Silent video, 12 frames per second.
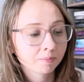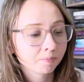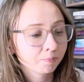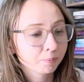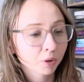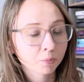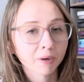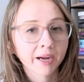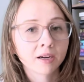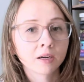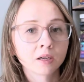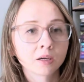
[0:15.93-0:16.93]
book
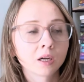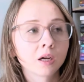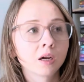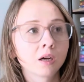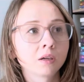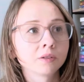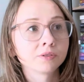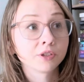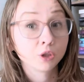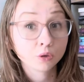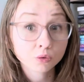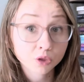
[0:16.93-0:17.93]
buyer of
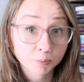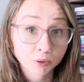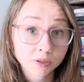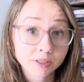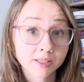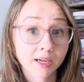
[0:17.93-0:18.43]
used books.